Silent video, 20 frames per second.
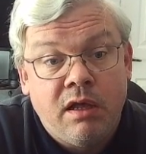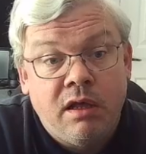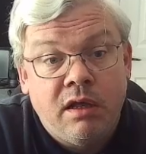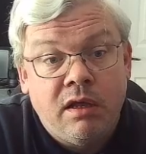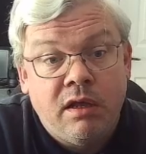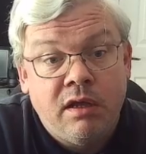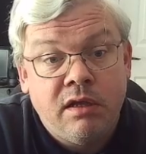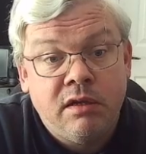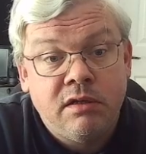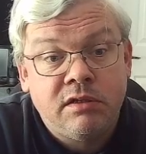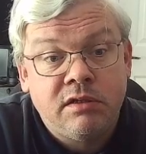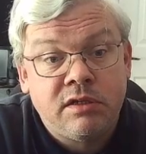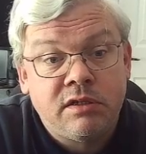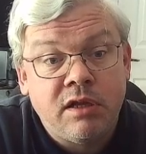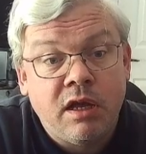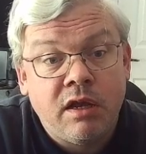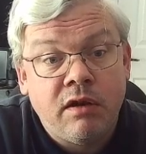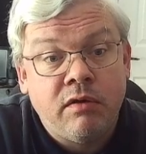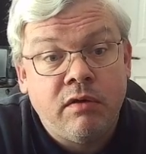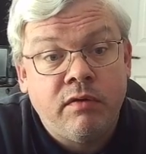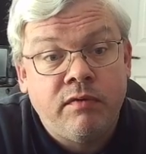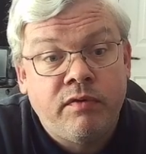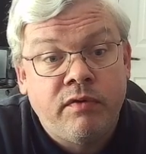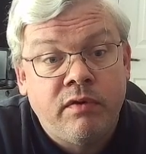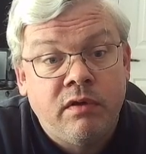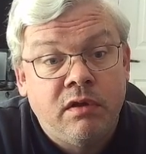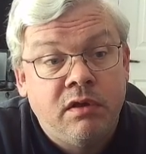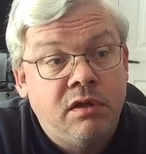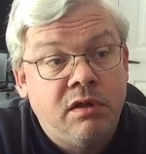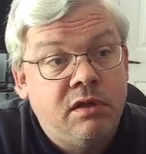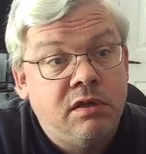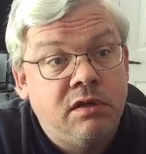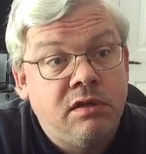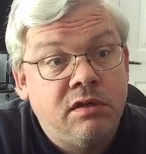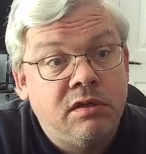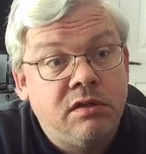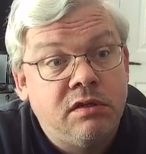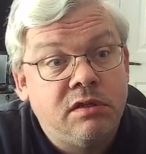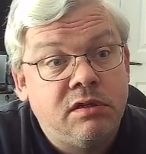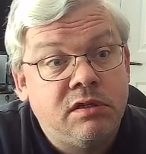Instead of
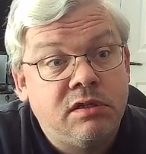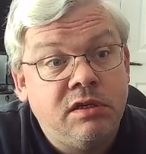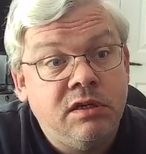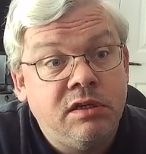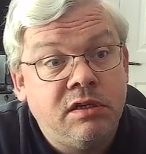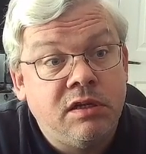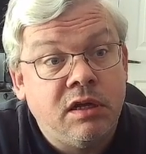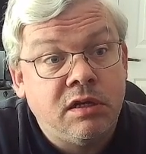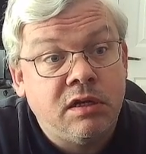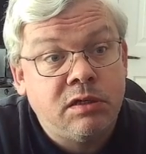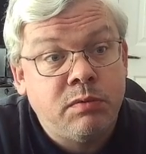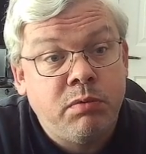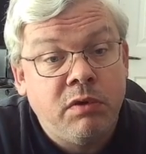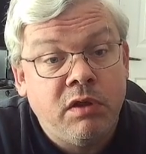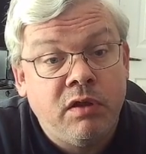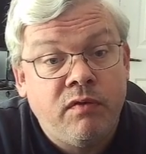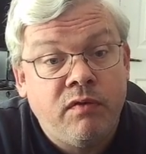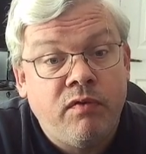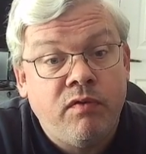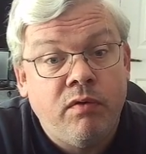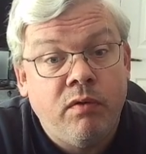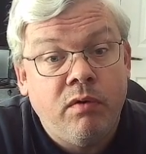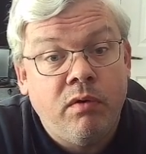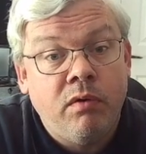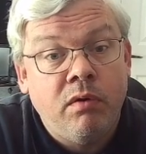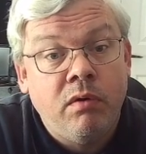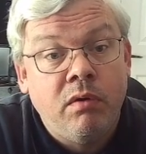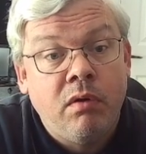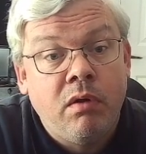c takes b4,